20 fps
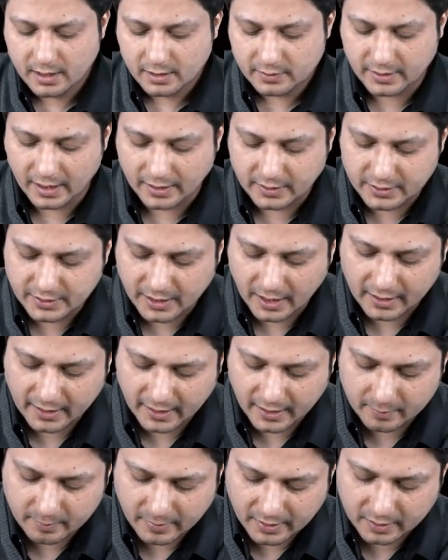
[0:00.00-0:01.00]
then Young
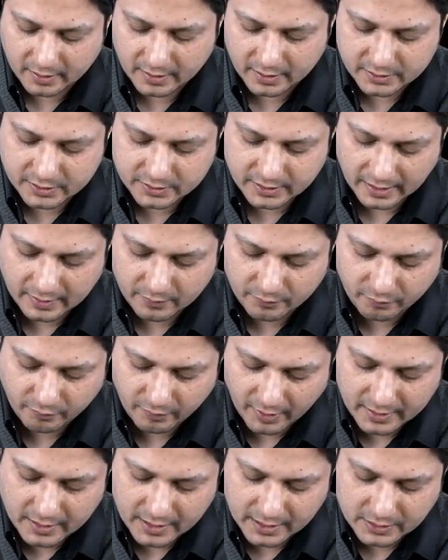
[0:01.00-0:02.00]
and Burgess type
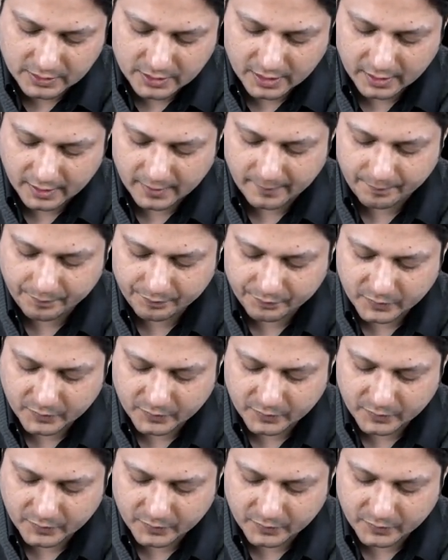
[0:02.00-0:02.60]
1 injury.